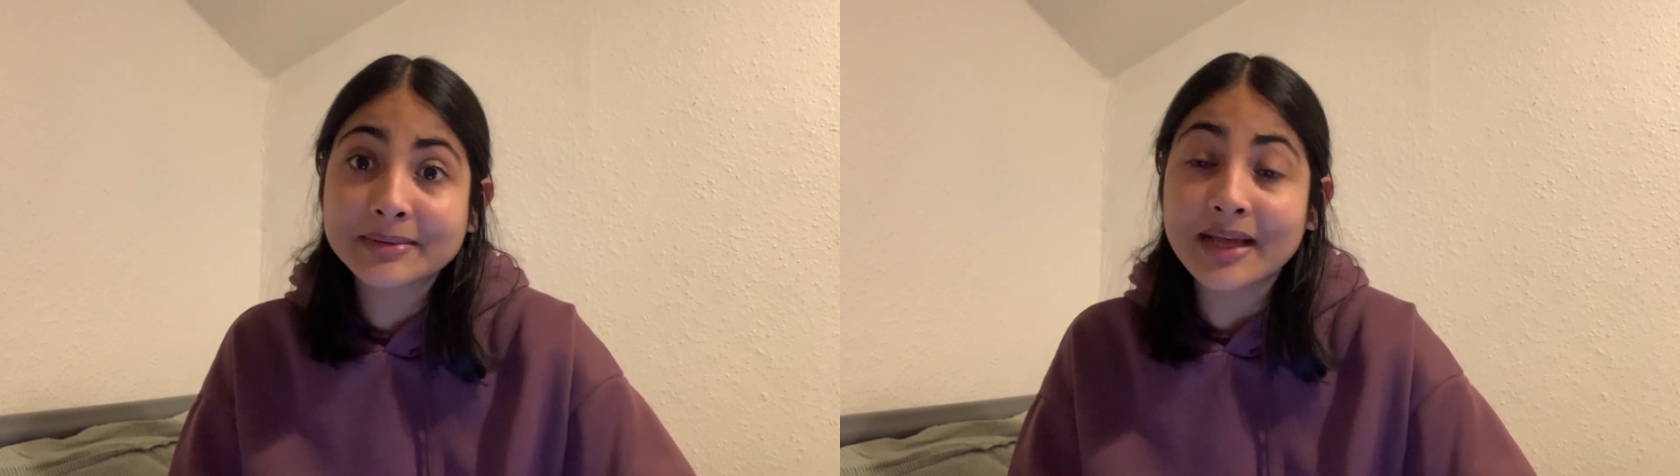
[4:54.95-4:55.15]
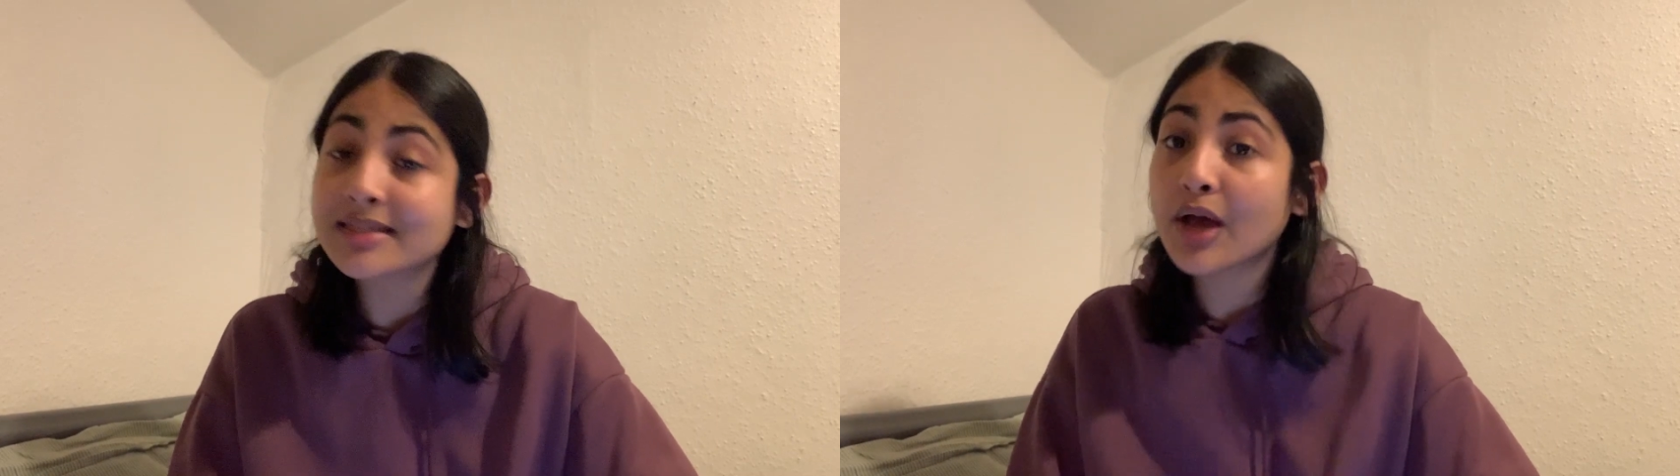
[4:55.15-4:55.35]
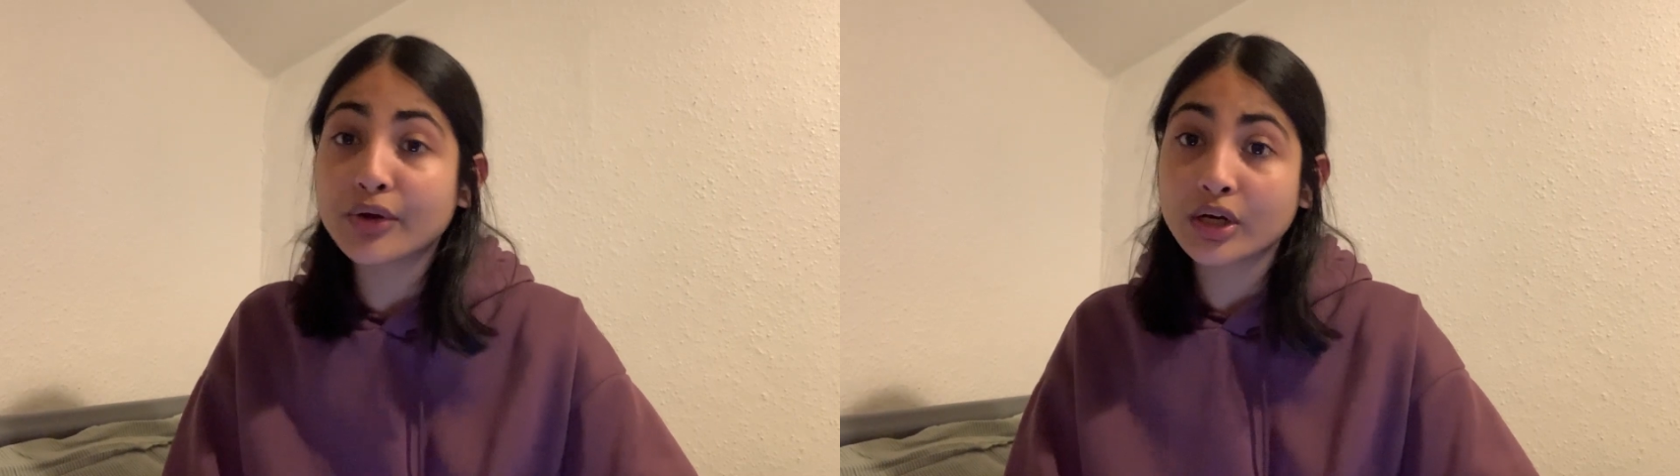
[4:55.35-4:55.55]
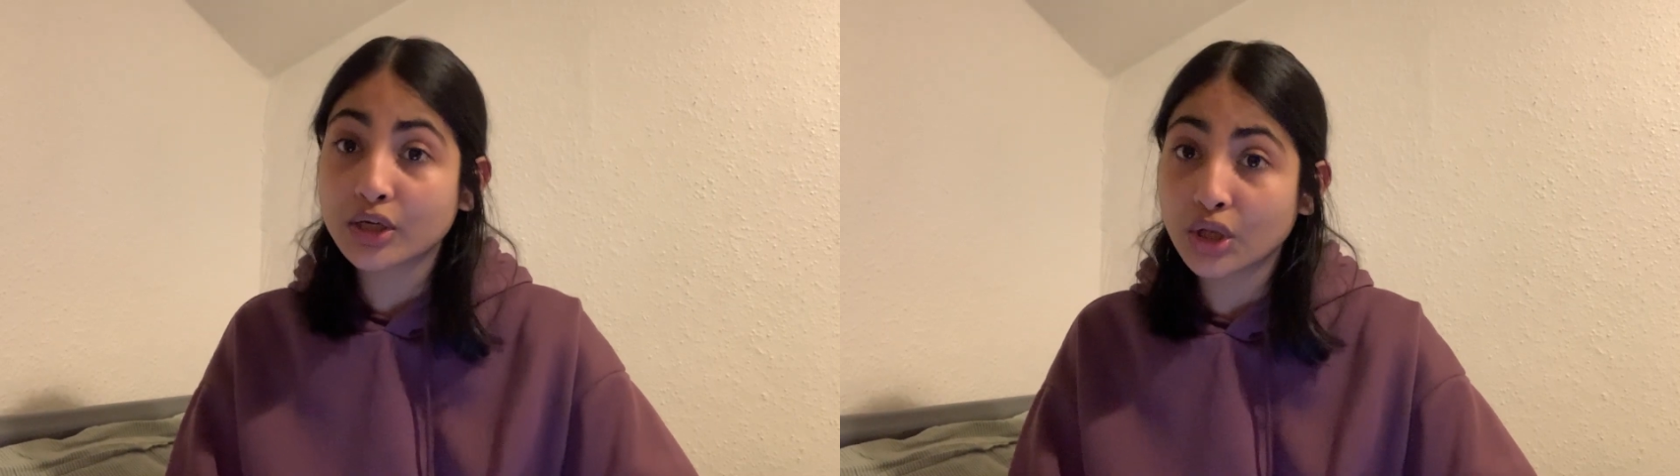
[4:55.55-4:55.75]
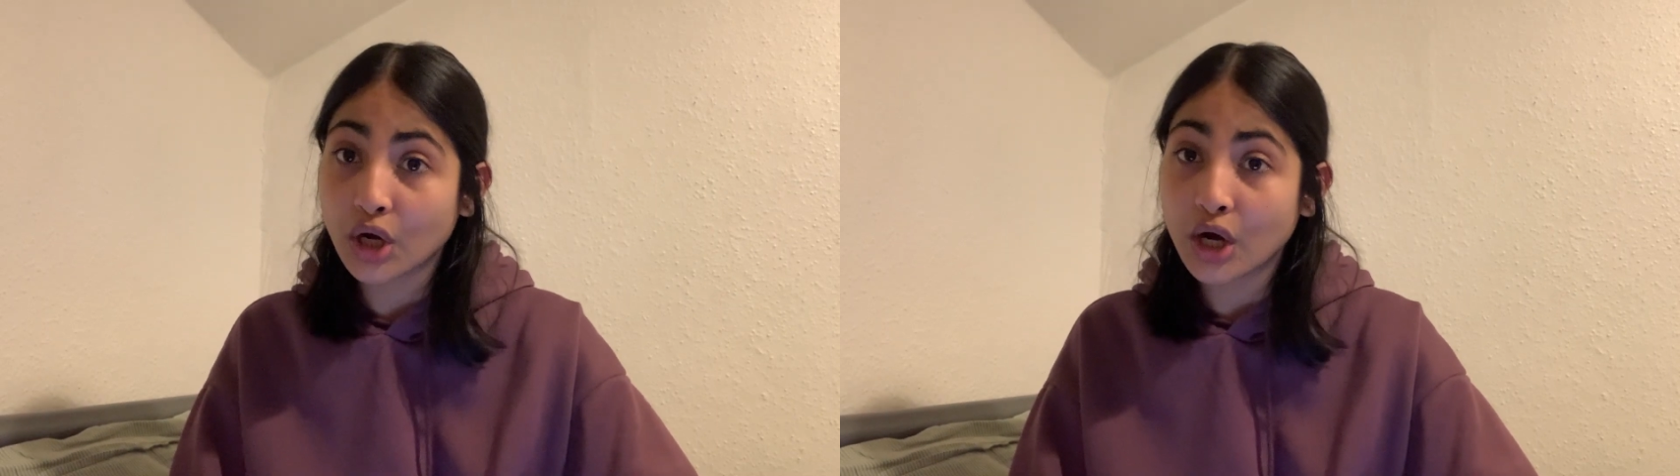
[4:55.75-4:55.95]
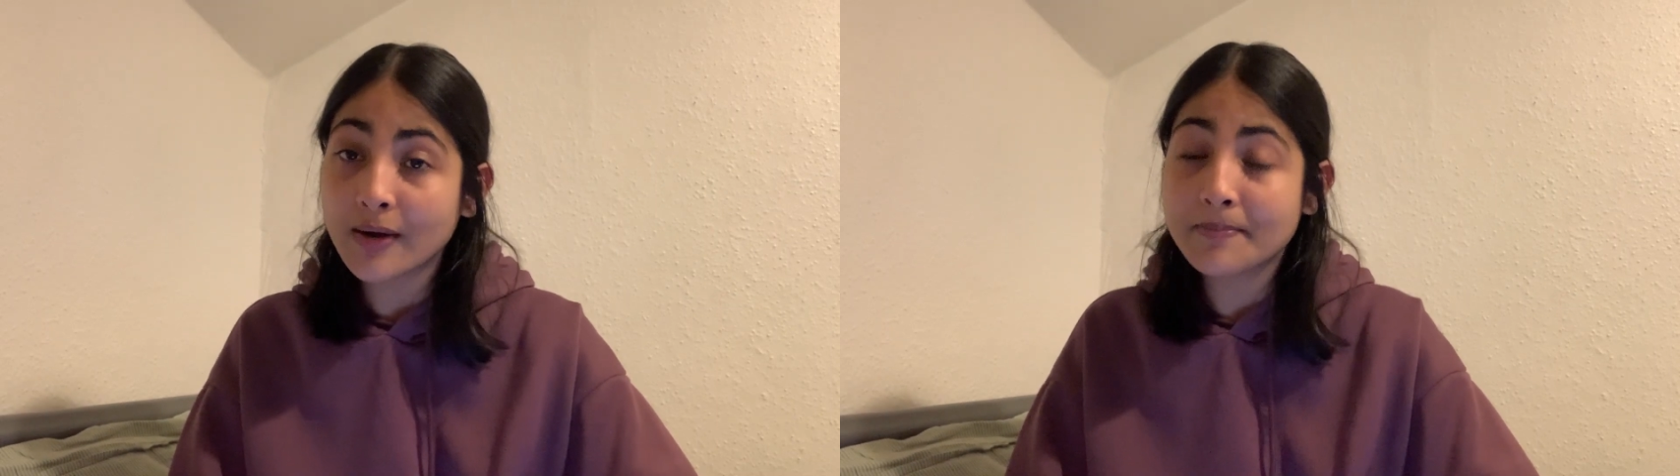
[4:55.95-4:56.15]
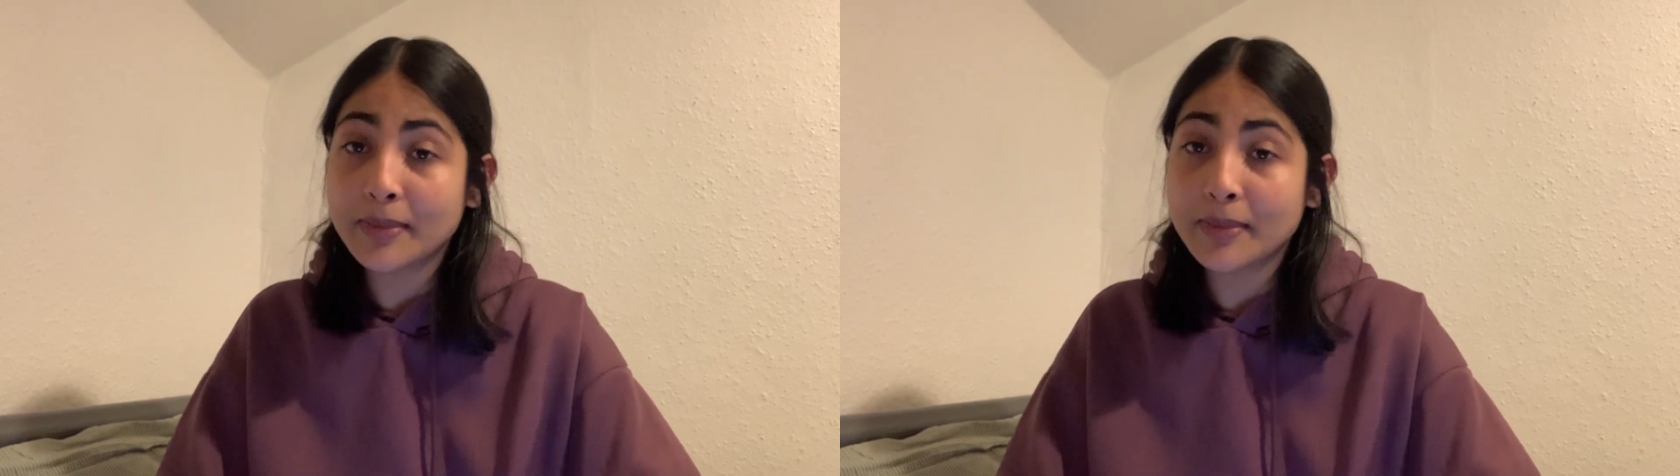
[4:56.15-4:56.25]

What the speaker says: that's how you're gonna learn,